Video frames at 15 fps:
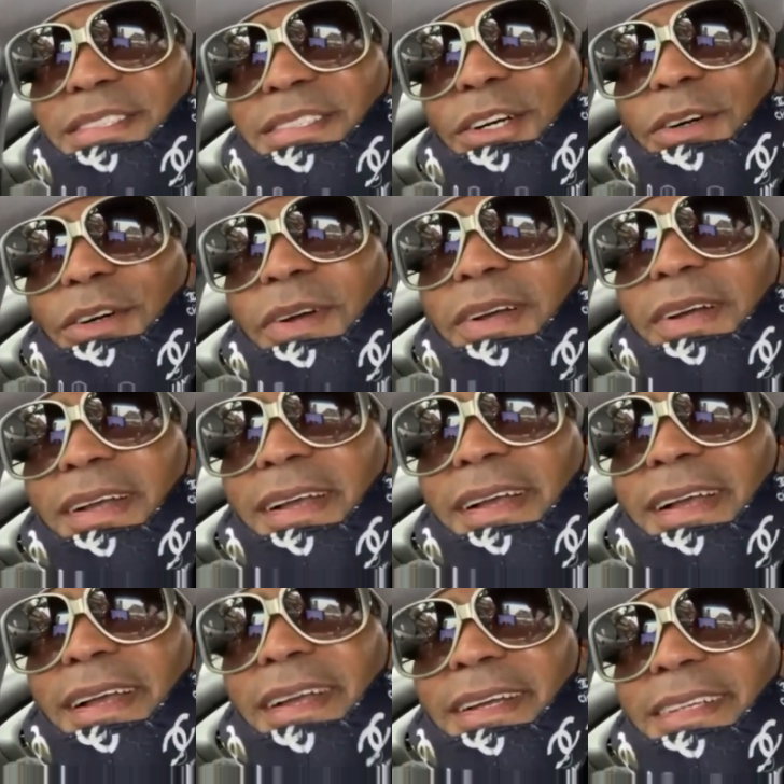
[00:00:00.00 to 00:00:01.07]
You know,
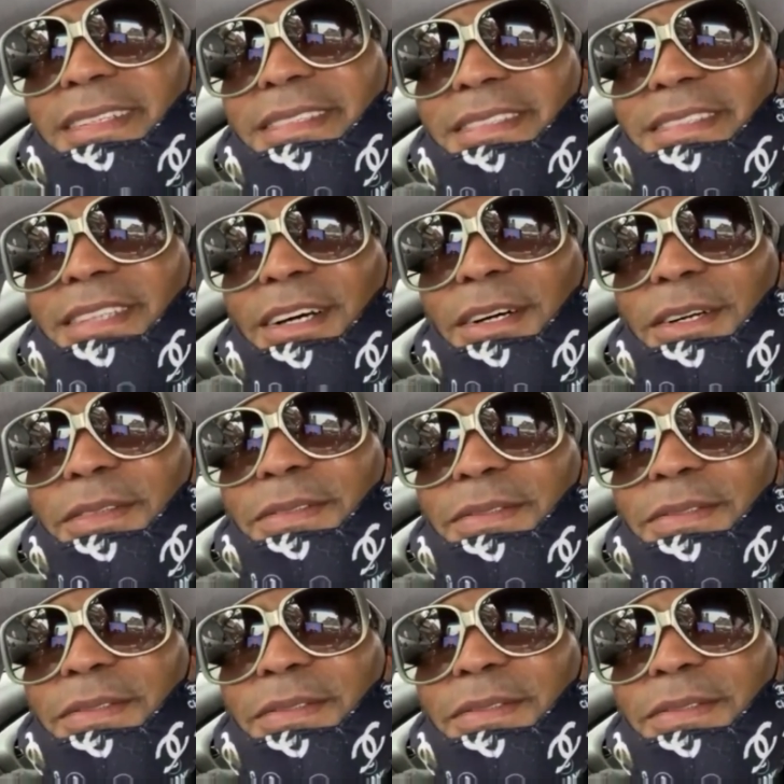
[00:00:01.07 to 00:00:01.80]
you know.